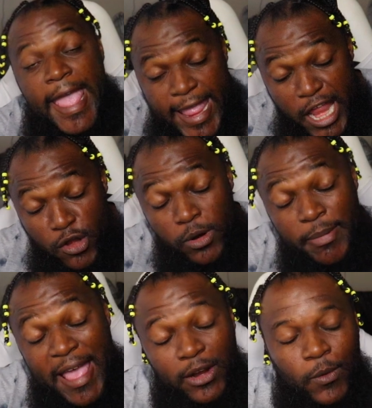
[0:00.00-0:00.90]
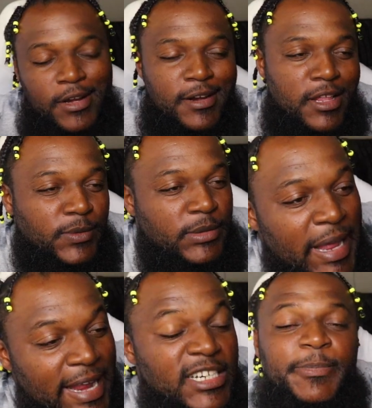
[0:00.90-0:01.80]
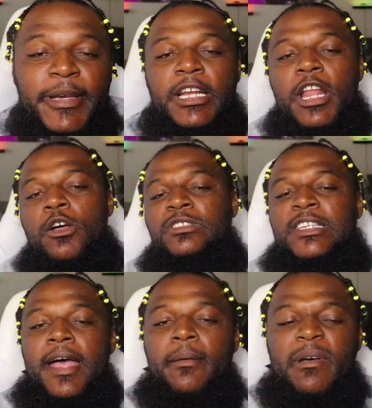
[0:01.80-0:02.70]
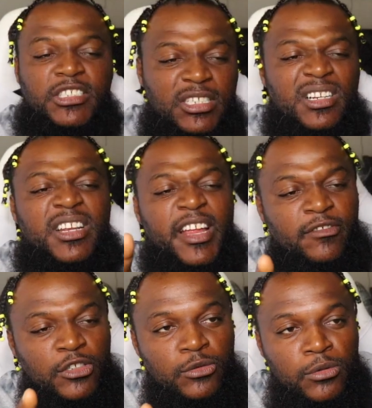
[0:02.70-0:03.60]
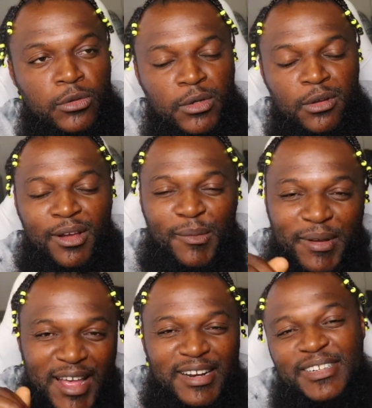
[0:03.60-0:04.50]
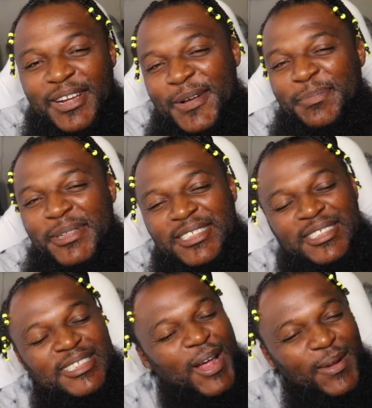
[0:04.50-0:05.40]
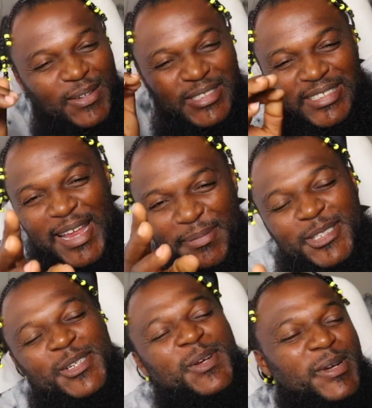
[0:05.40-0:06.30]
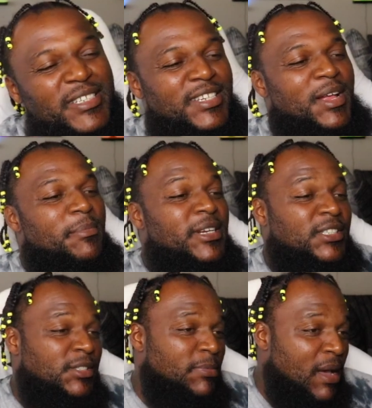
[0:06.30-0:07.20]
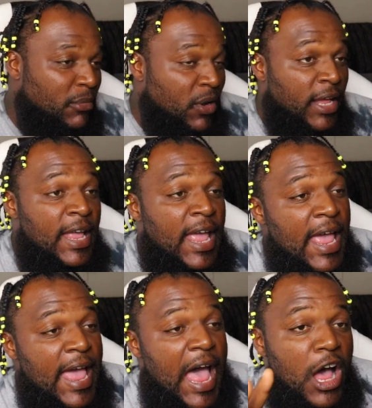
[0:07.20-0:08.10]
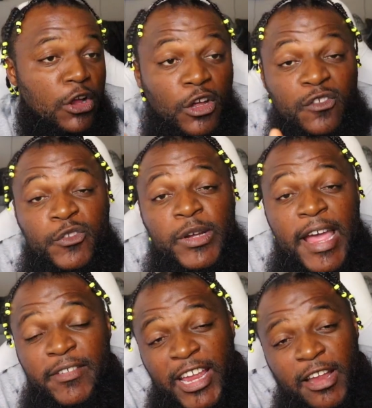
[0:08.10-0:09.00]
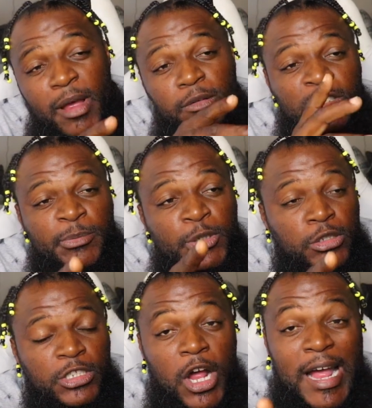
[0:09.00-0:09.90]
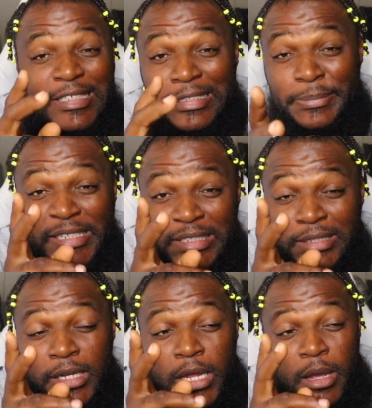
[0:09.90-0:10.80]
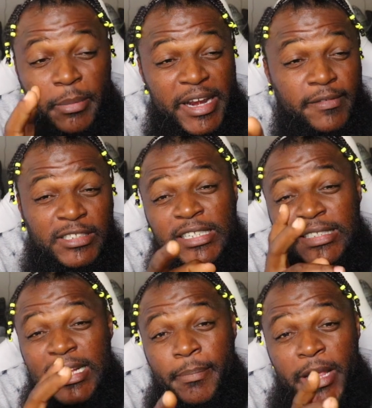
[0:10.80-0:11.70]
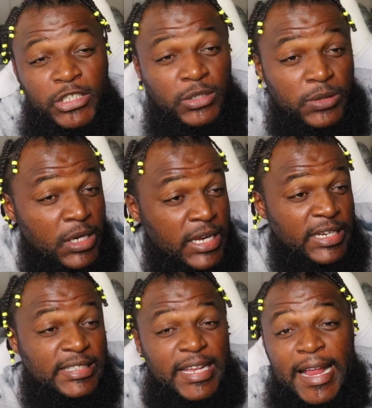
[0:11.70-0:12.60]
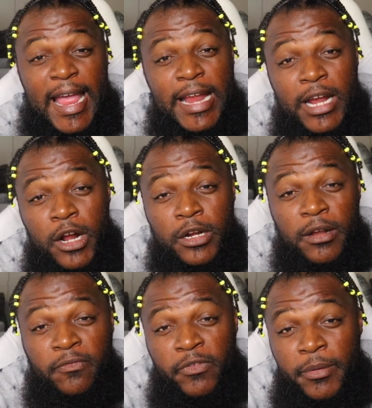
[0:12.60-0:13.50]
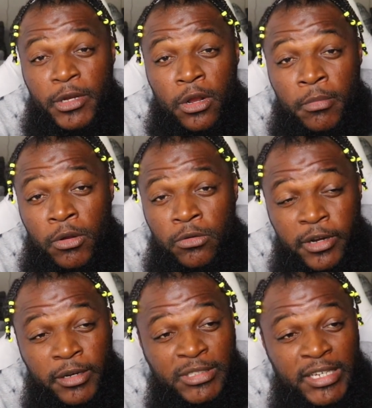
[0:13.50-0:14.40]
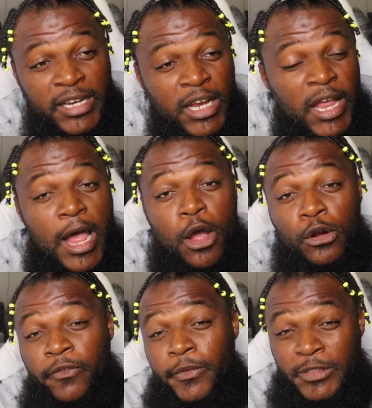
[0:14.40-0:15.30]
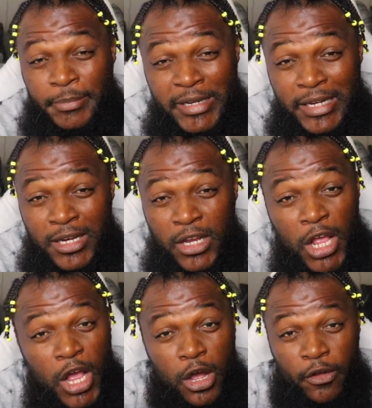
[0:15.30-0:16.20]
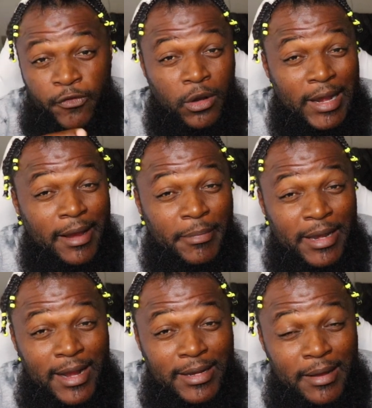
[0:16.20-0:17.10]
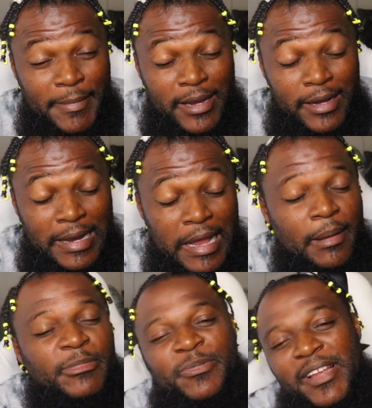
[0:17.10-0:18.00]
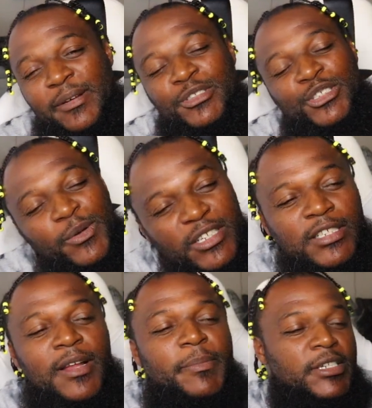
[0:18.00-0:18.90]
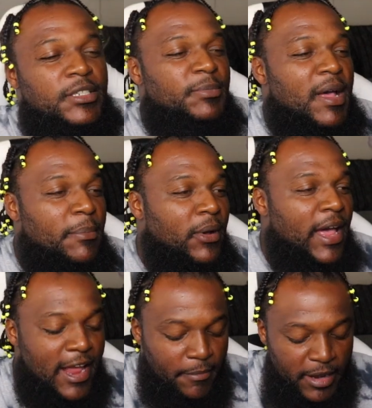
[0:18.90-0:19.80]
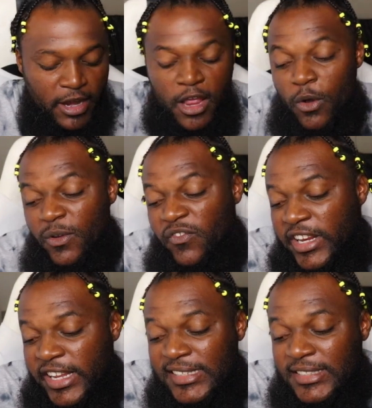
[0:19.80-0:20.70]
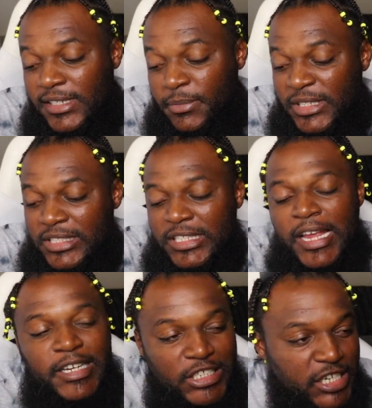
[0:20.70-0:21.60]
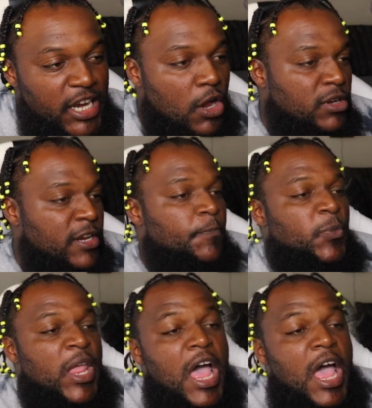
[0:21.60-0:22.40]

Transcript: And we're back with another one, man. It's been a long time. I shouldn't have left you without a dope Mesus on the step two. What's up, Mesus, my boy? I don't know if you haven't came out with some music or I just missed it, but ever since I met you, it's like I ain't heard nothing from you no more. You know what I'm saying? I don't know if it was me or if you don't like me like that, my nigga. I'm just playing with you. What's up, Mesus, my boy? Hey, man, we finna get to this Mesus. G.O.D.